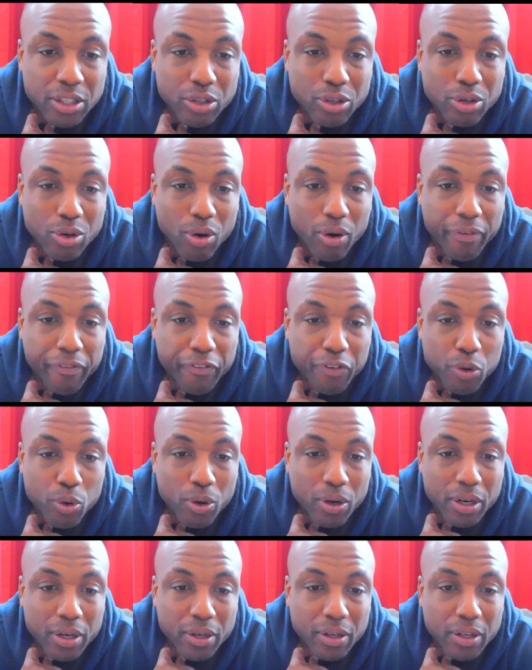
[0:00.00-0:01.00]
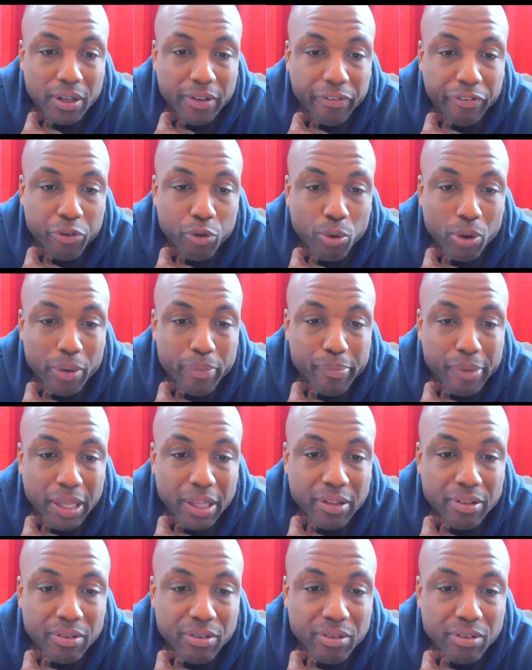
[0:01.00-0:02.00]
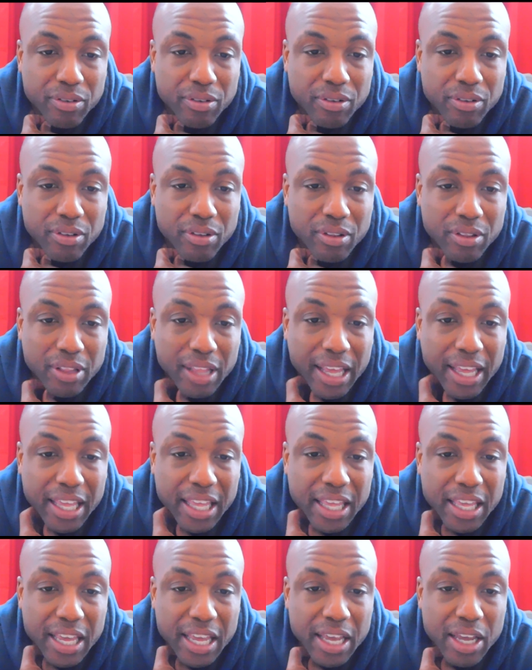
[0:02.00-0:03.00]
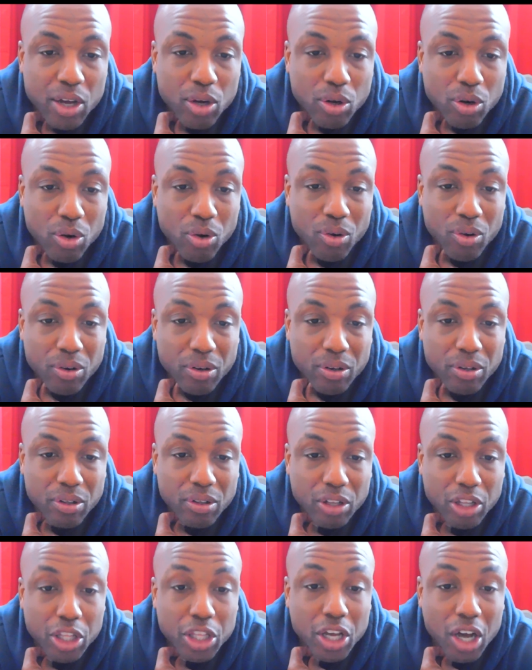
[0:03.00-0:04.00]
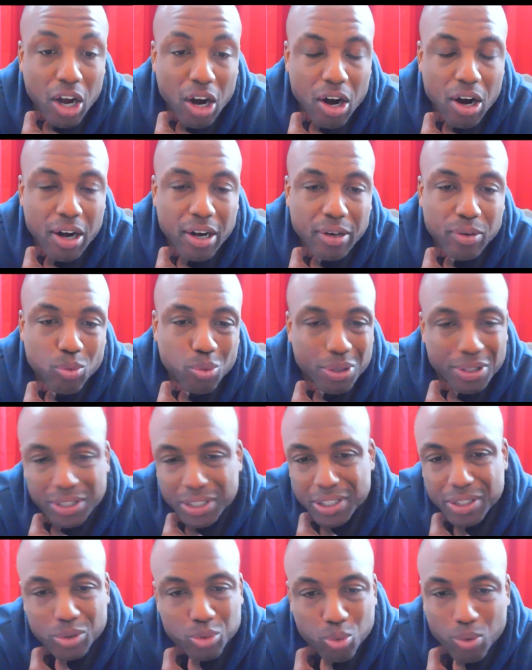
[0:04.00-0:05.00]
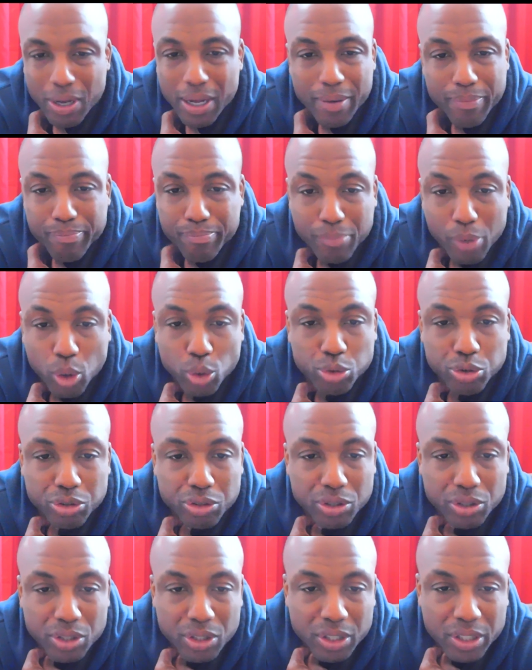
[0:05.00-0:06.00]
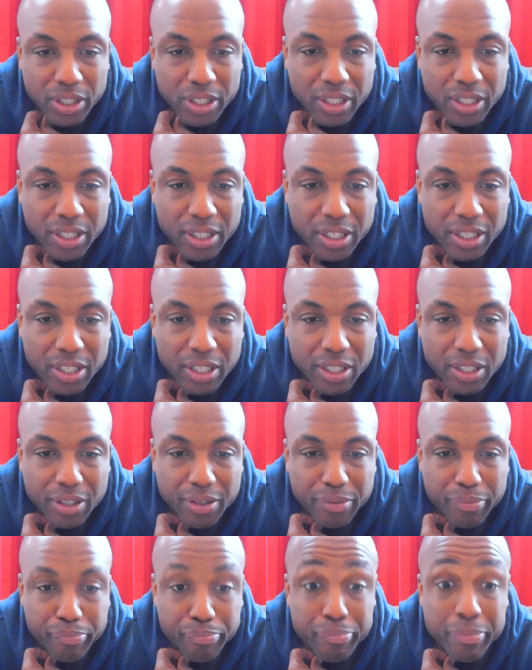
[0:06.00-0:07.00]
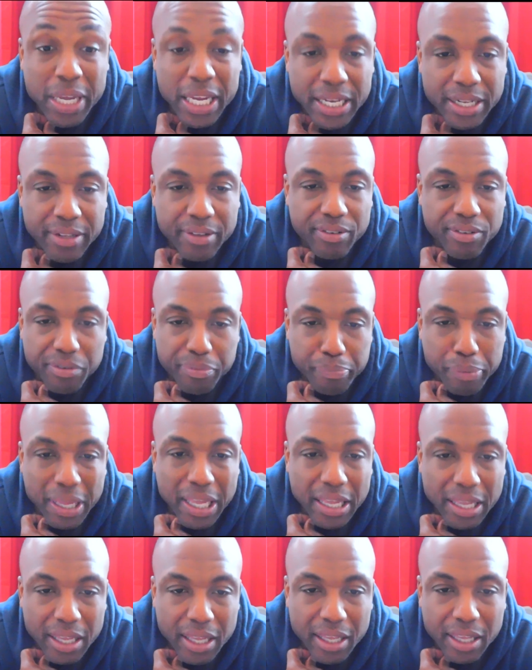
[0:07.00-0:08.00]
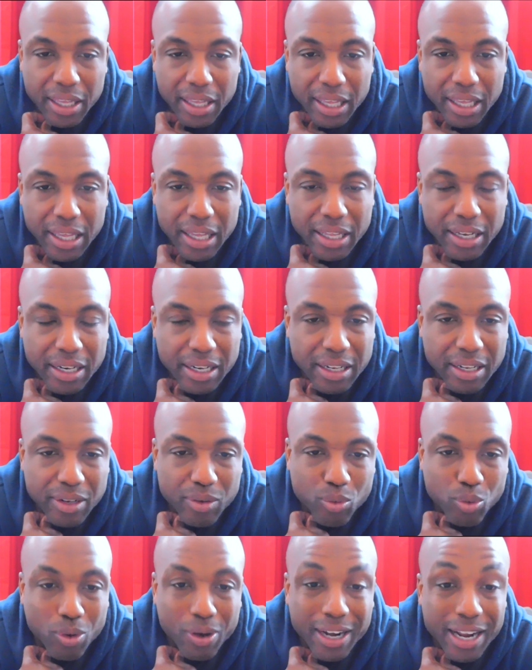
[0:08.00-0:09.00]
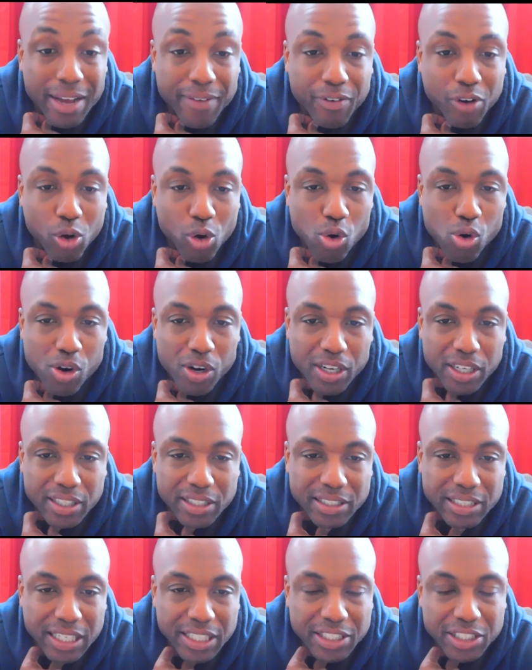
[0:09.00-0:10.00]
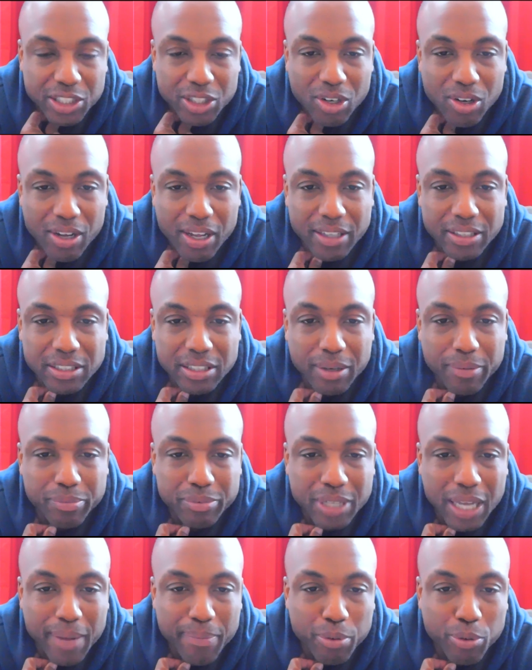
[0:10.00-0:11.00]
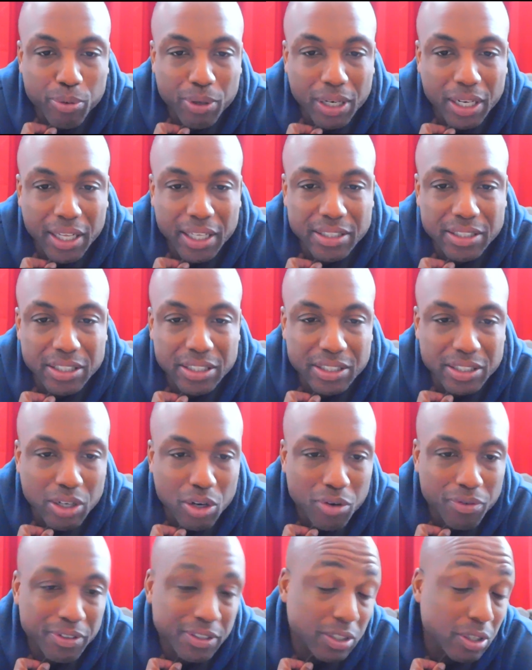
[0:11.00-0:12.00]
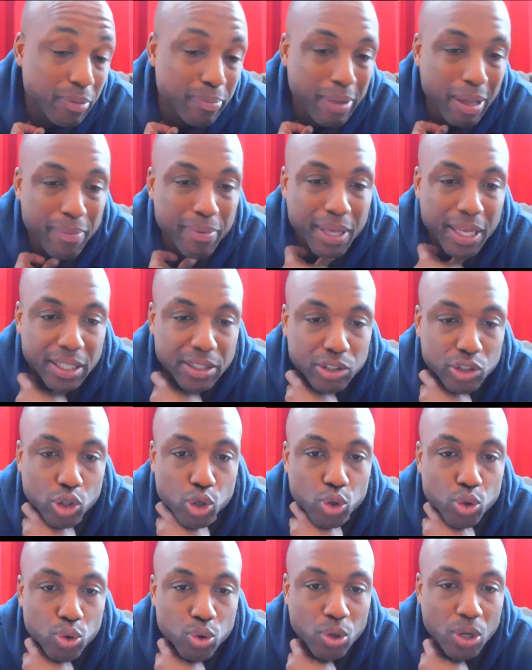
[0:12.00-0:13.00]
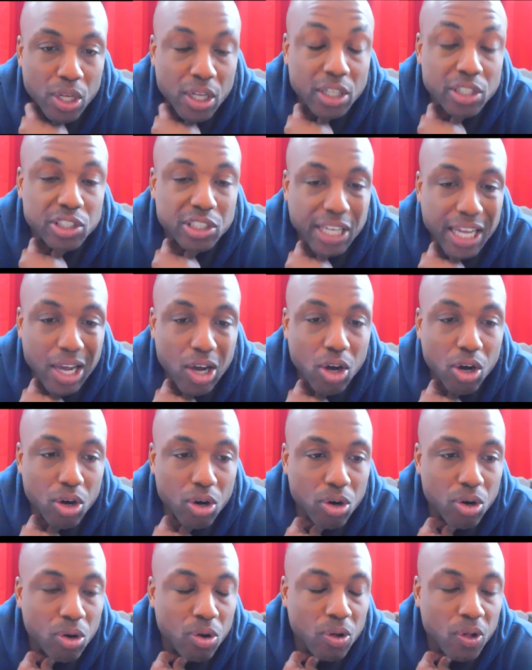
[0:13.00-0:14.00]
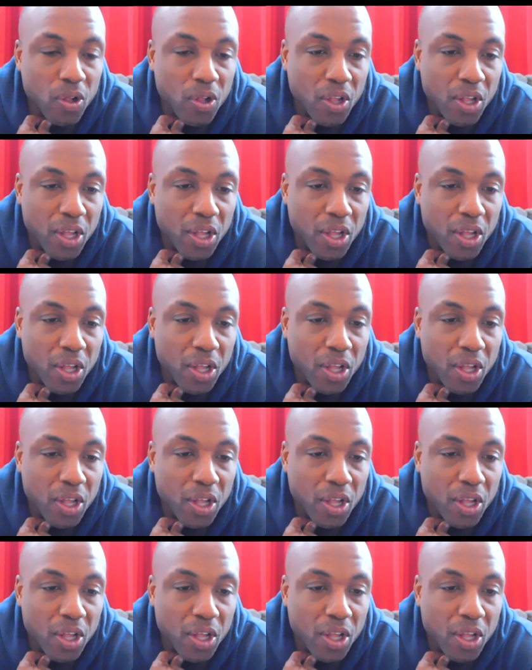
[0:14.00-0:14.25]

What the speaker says: you know, a few of the meetings that he held on the yard, which is where most meetings be in whatever organization or at some type of religious service or maybe at school, chow